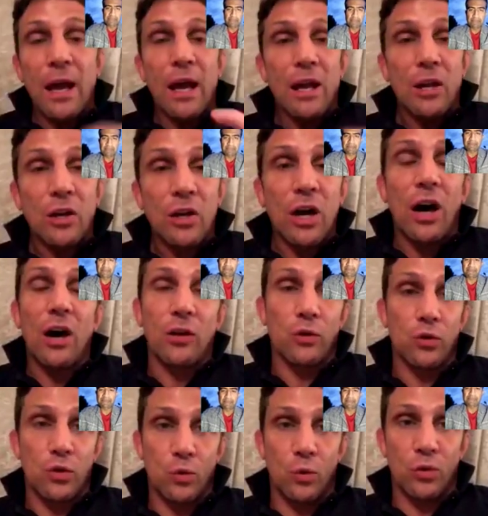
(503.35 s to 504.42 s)
Look at Arnold
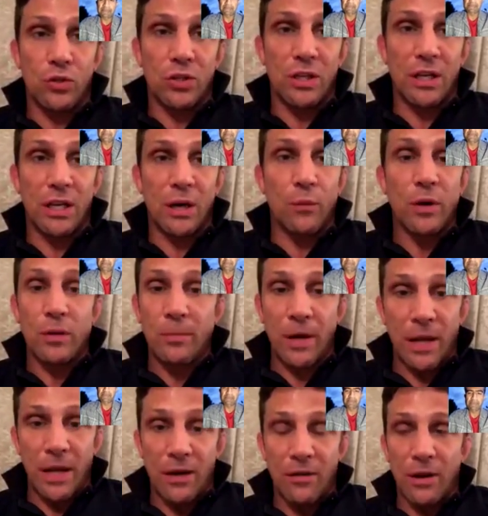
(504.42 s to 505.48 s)
Schwarzenegger, one of my
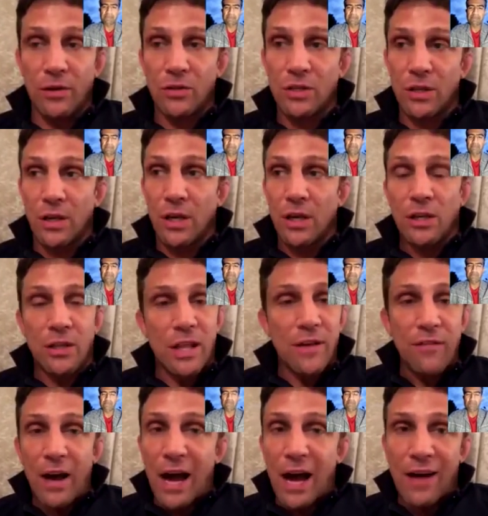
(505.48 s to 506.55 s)
heroes.
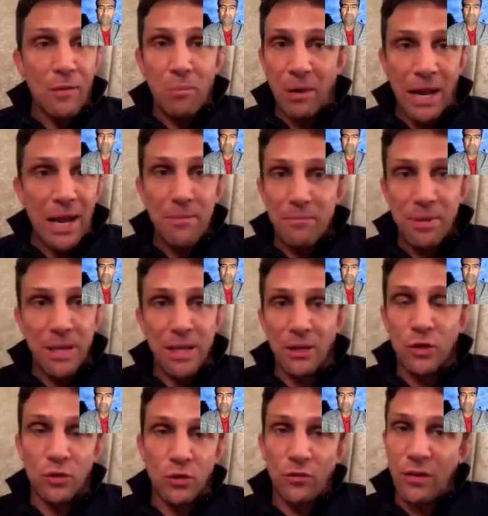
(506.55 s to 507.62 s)
Never have a plan B,
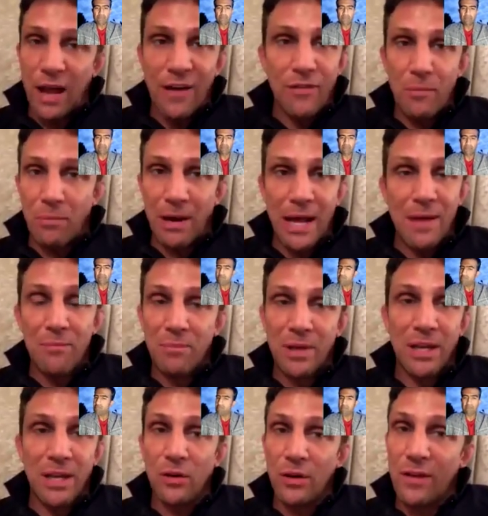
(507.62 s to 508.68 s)
because if you have a plan B,
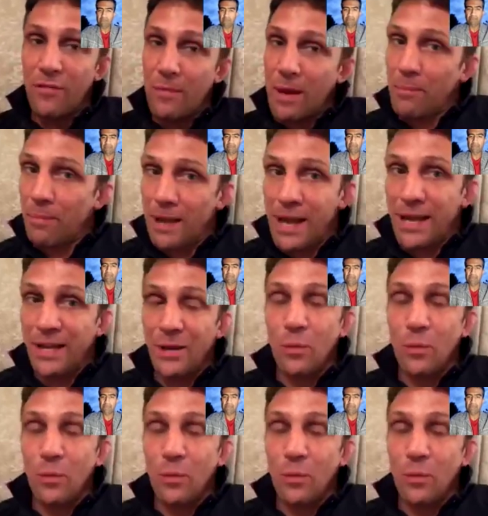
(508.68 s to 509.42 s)
you'll never make plan A